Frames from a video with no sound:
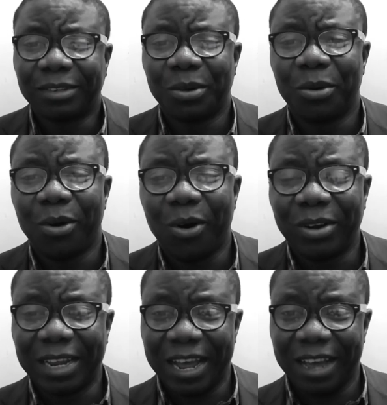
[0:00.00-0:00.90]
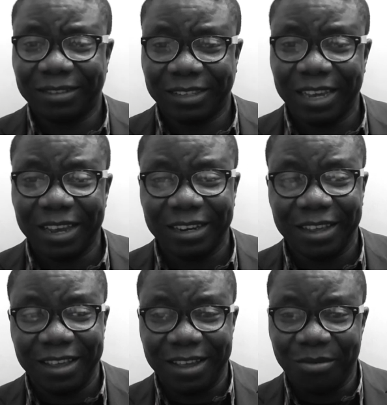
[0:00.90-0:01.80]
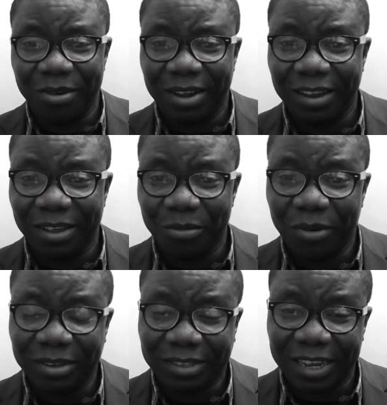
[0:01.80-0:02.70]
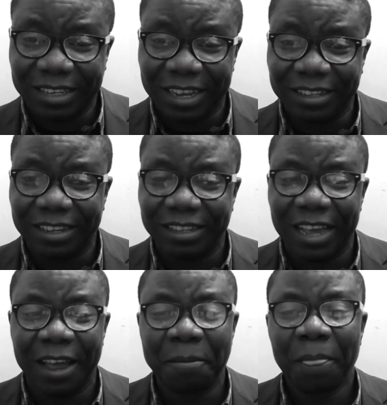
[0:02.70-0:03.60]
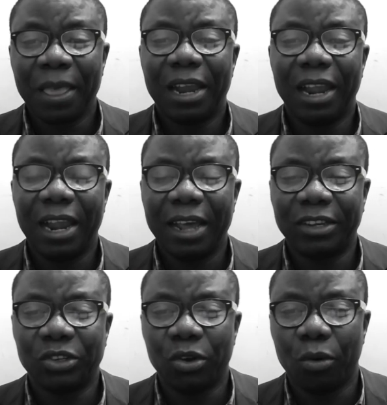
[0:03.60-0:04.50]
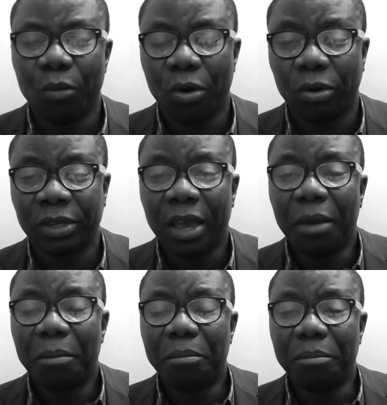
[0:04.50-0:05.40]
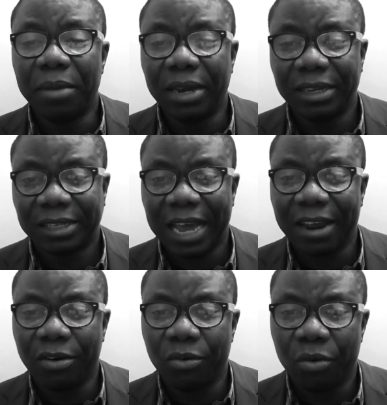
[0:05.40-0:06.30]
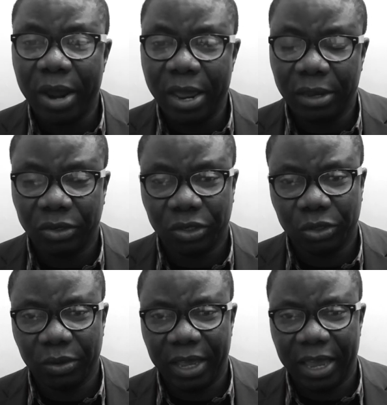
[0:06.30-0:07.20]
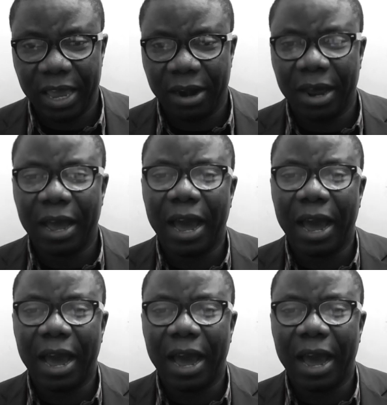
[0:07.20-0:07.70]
So all that I have said in one sentence is that let your word minister grace to the hearer.